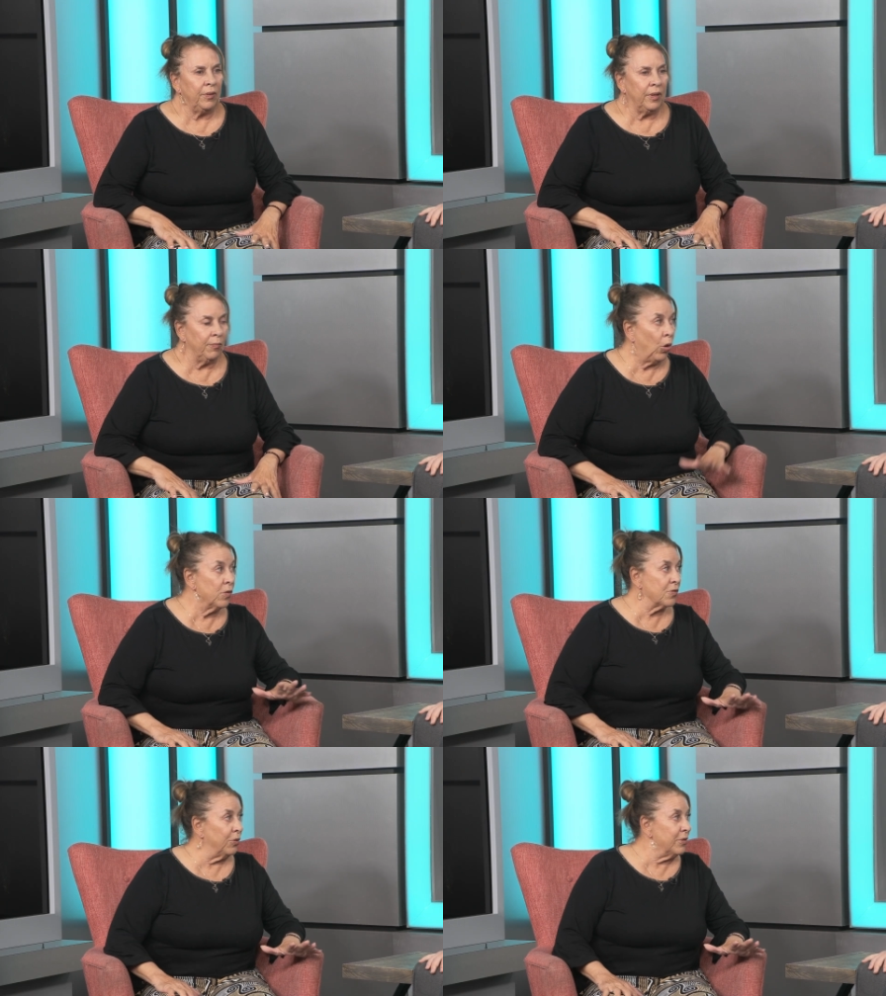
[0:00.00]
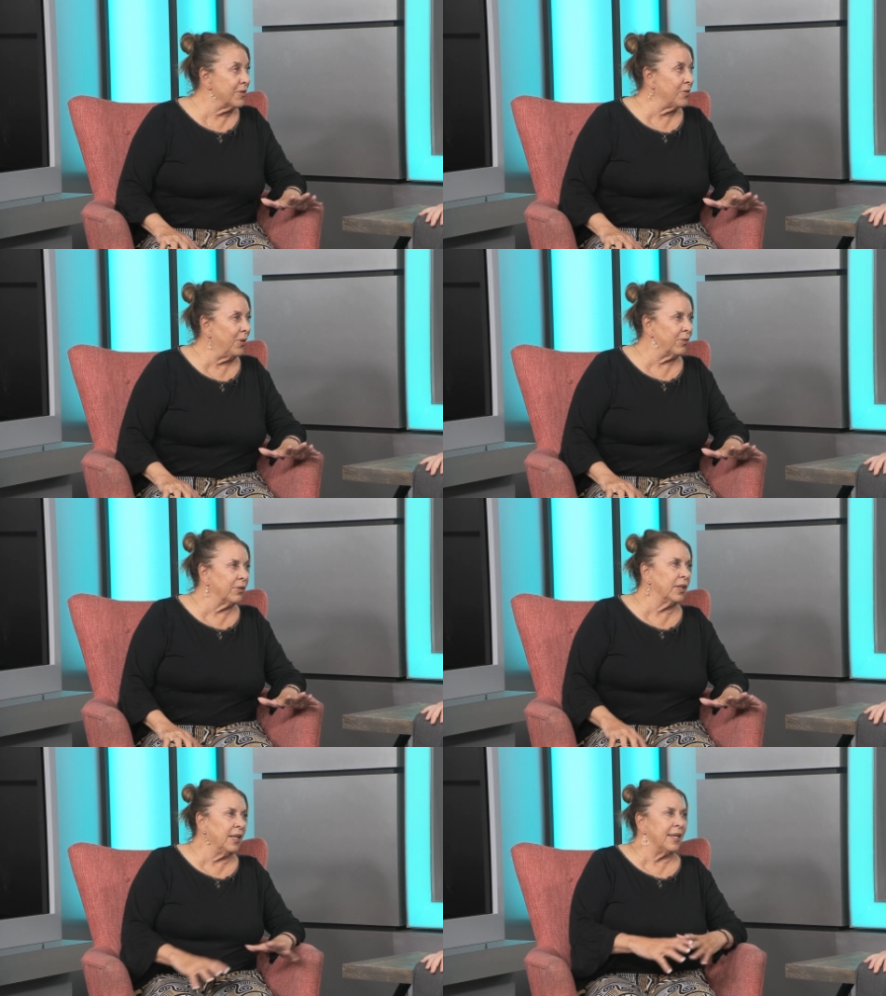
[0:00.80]
am old school, so I
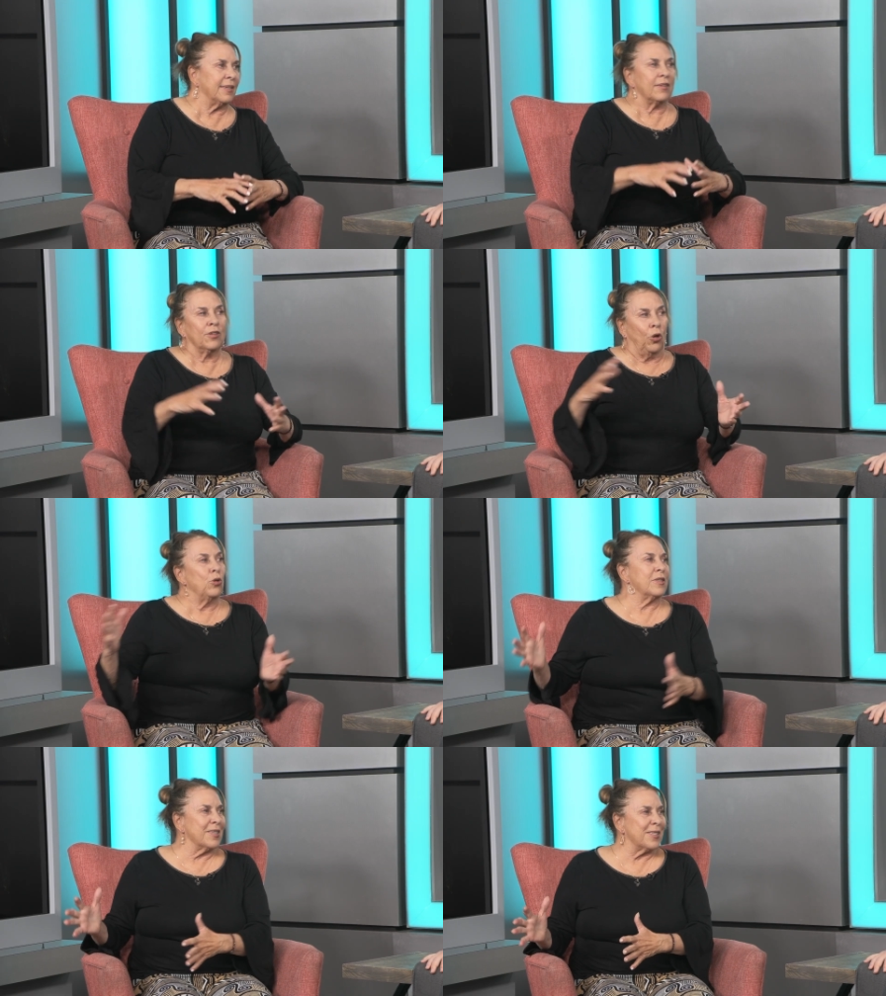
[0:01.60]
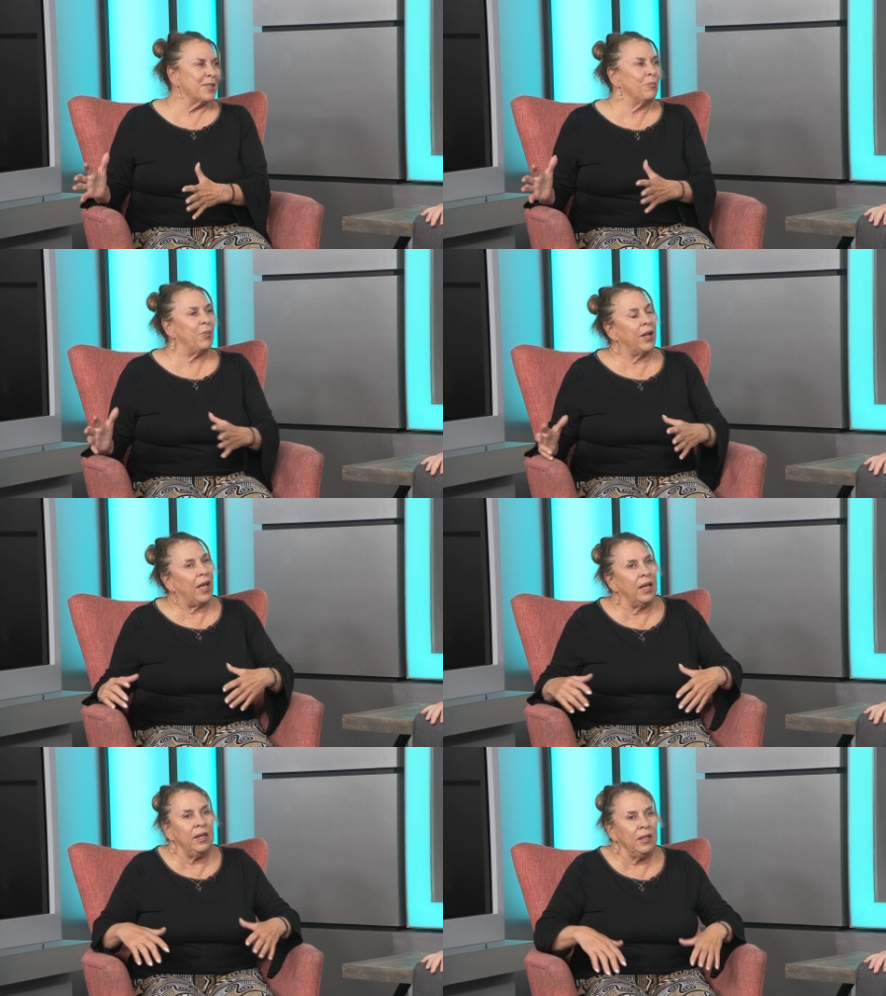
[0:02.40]
really like the old system, but
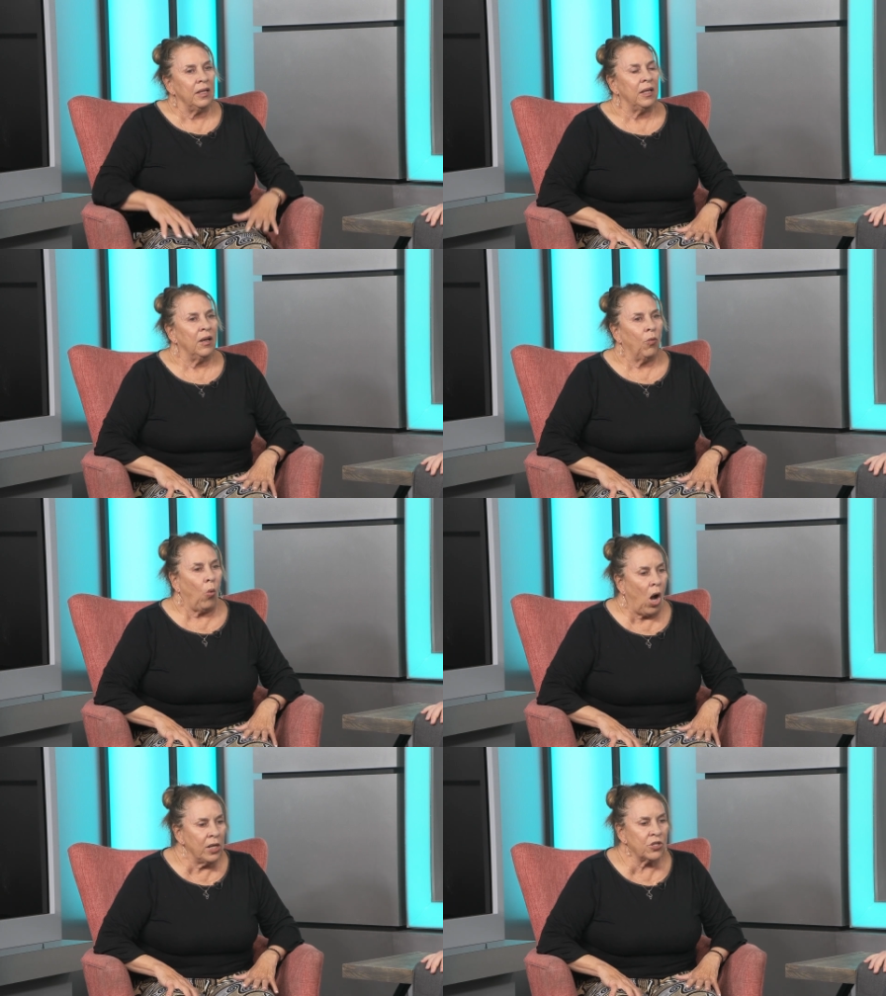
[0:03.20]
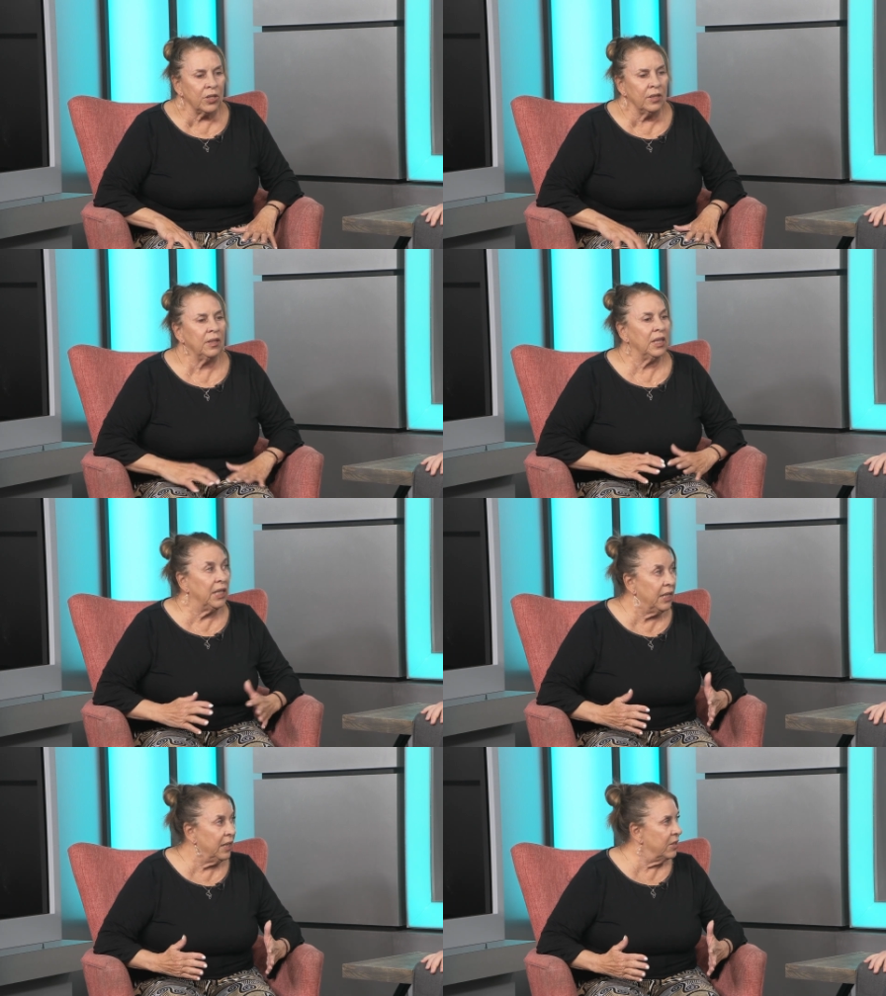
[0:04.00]
watching the
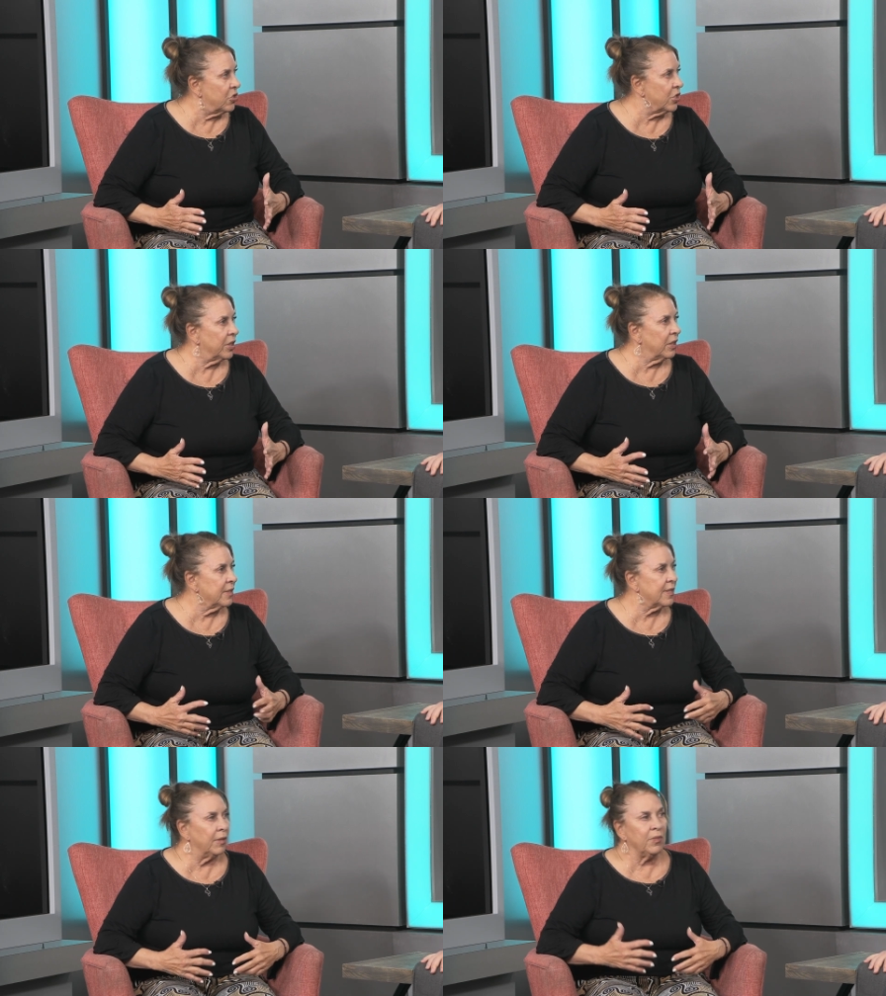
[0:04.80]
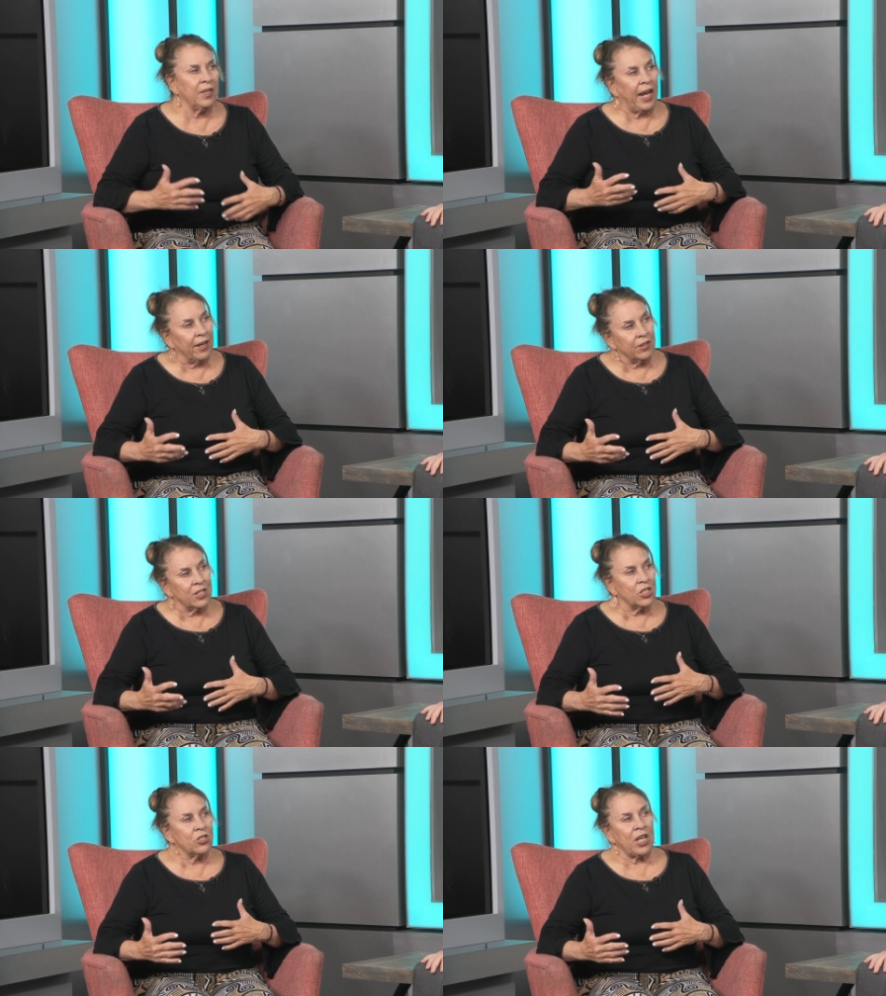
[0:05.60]
league this year and some of the
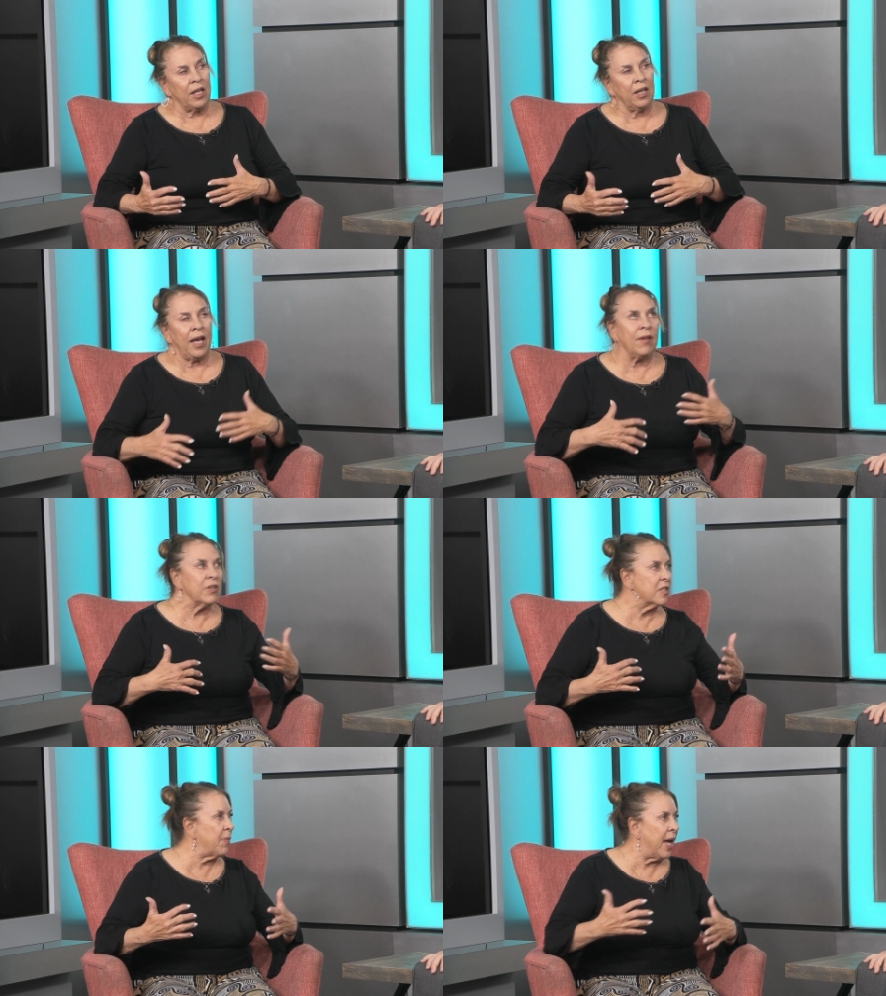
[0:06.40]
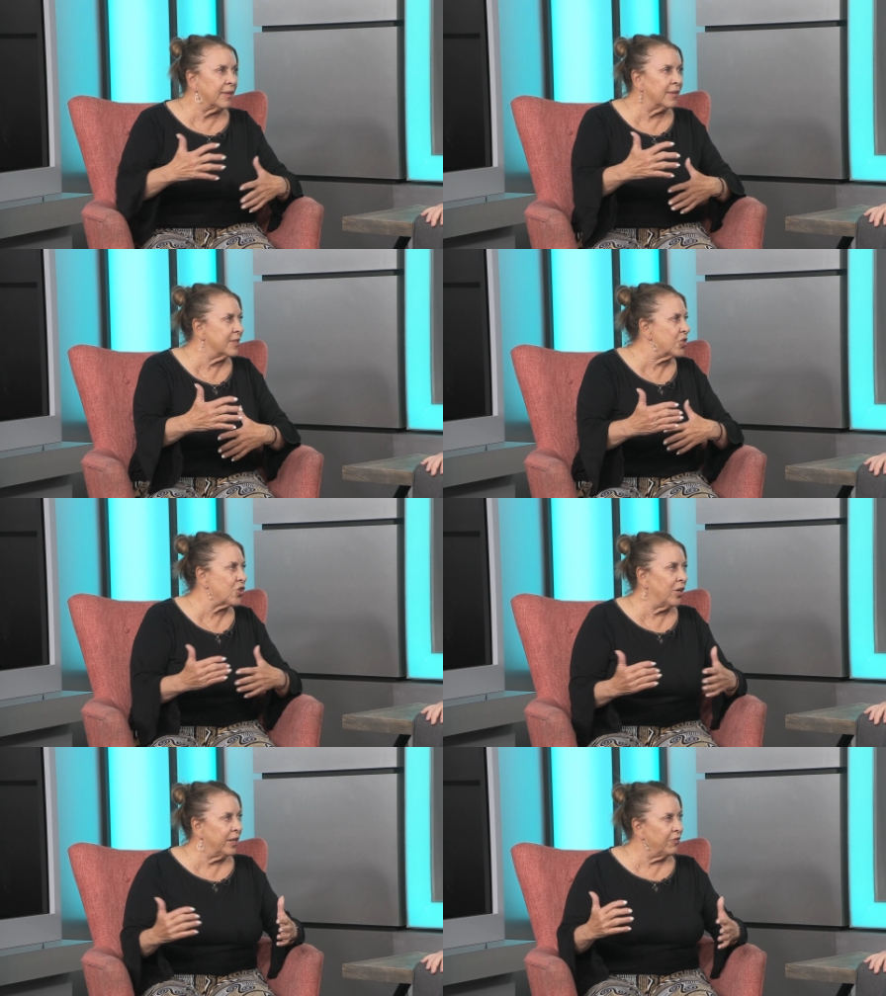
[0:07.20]
heritage, having some athletes
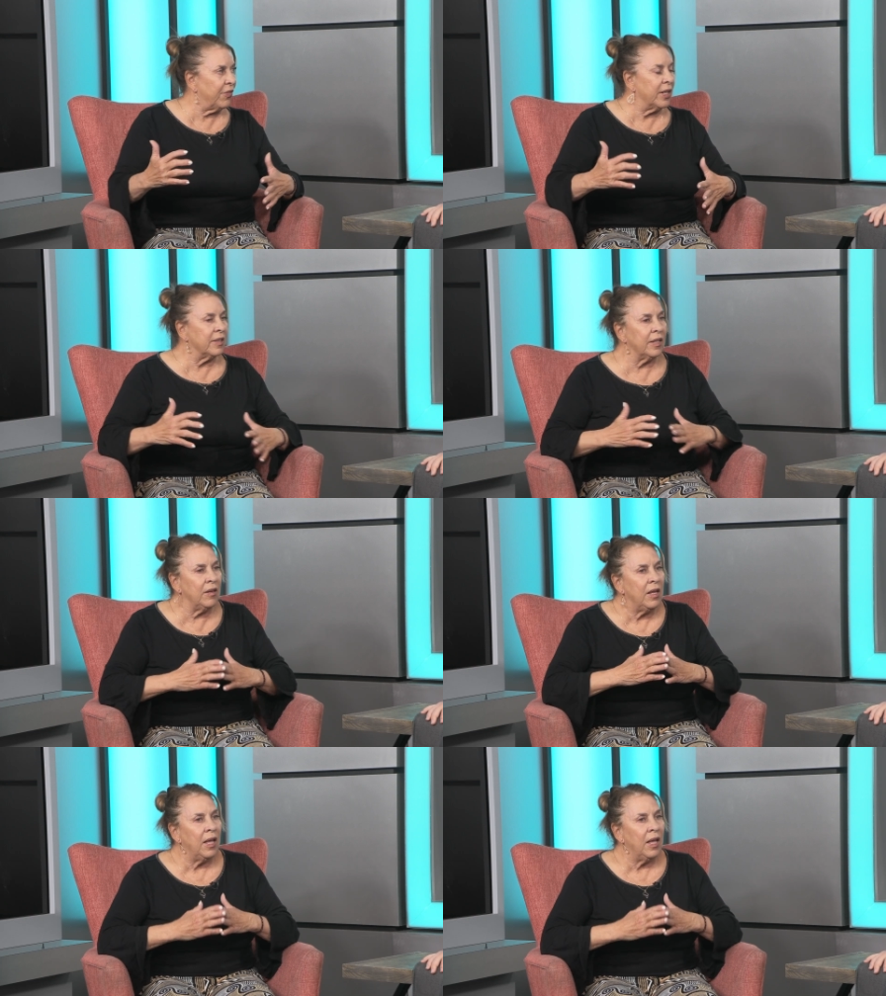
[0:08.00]
try and fight in there,